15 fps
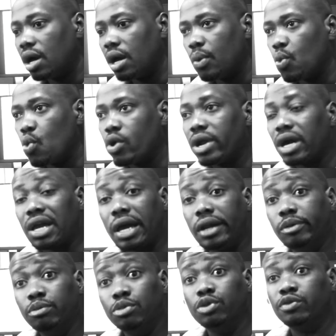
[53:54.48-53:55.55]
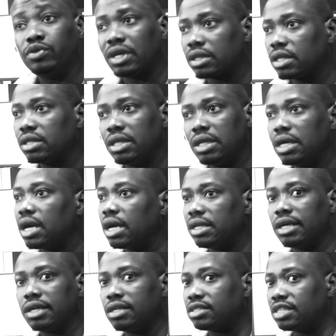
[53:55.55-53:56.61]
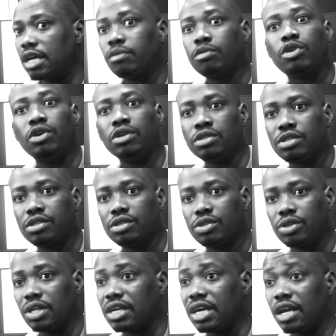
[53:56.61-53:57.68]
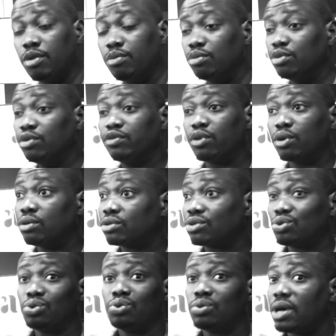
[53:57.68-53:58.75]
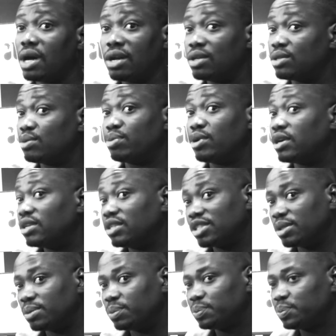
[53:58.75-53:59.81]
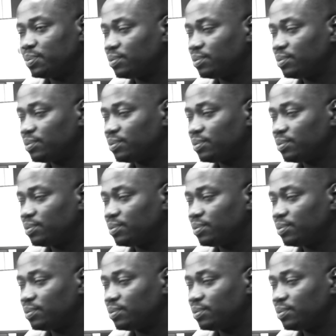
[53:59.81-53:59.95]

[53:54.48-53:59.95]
Warner kind of moved. I think they had like a time crunch. So they kind of moved on to another partnership.